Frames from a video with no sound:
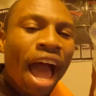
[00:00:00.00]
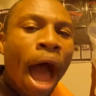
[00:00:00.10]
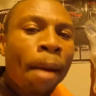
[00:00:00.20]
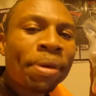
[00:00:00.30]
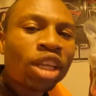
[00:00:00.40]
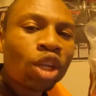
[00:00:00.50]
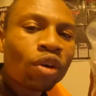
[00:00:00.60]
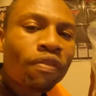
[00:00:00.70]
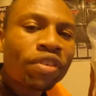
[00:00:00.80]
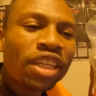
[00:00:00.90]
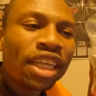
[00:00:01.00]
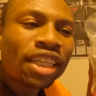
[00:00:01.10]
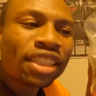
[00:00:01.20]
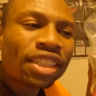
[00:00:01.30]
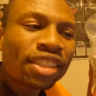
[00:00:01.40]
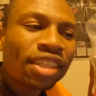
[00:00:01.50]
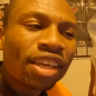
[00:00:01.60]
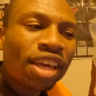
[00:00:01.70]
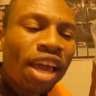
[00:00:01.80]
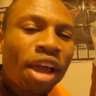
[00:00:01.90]
I've been looking for this
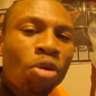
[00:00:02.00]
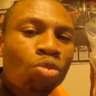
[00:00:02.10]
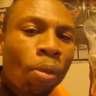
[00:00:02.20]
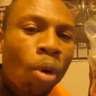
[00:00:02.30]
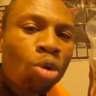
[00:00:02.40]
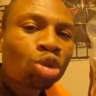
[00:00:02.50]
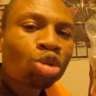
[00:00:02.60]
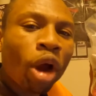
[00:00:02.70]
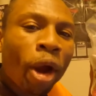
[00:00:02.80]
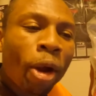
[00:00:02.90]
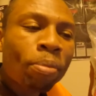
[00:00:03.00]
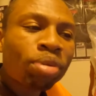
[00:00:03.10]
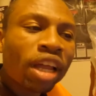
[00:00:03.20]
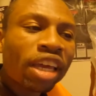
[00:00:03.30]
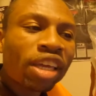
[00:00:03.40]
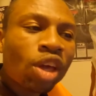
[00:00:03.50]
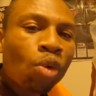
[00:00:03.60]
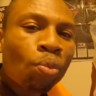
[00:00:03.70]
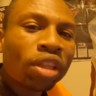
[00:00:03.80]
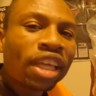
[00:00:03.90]
remote control airplane
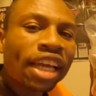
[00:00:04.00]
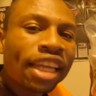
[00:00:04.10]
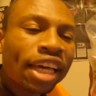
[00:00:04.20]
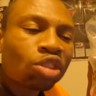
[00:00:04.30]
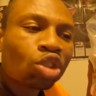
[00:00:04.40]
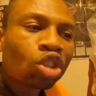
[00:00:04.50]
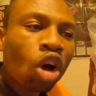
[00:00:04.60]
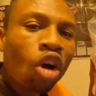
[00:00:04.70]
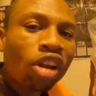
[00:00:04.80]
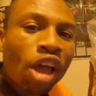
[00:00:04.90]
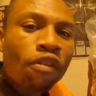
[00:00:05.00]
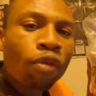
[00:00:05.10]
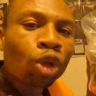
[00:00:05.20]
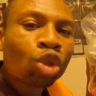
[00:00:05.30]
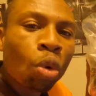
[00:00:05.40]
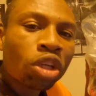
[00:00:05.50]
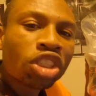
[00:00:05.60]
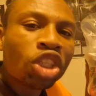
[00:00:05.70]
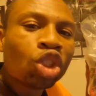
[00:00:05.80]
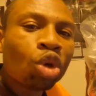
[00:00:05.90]
with the electric start for
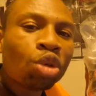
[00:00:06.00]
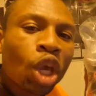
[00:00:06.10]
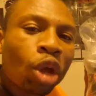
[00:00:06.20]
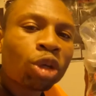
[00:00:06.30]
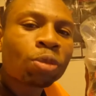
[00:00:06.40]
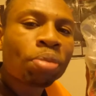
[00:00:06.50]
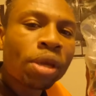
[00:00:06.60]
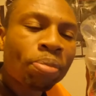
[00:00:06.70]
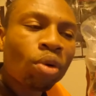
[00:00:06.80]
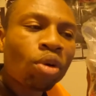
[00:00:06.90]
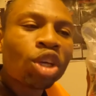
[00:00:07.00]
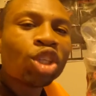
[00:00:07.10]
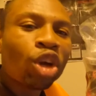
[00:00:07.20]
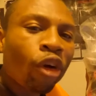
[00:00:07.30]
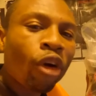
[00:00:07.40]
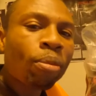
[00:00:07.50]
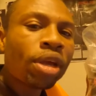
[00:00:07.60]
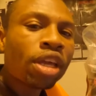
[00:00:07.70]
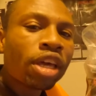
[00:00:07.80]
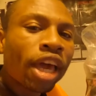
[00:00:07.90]
22 years, people. You heard
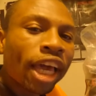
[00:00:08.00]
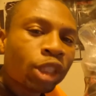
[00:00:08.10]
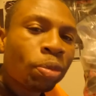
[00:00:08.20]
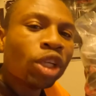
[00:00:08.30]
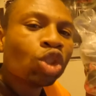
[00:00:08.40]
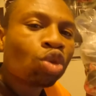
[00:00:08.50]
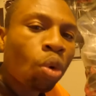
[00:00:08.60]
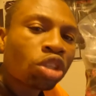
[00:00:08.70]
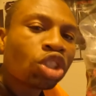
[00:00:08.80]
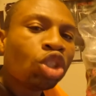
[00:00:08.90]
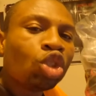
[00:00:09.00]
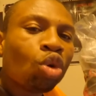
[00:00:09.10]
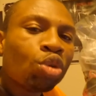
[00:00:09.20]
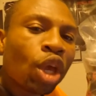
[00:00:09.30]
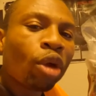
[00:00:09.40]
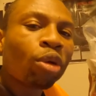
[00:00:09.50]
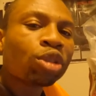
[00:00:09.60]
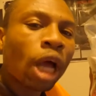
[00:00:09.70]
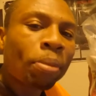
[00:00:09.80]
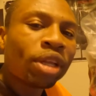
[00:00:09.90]
me? It's been 22 years
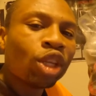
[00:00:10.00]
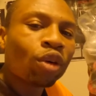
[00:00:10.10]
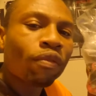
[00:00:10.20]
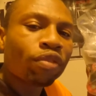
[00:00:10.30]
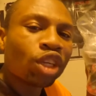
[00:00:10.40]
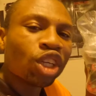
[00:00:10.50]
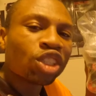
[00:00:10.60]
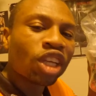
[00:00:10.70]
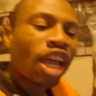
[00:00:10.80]
I've been looking for this.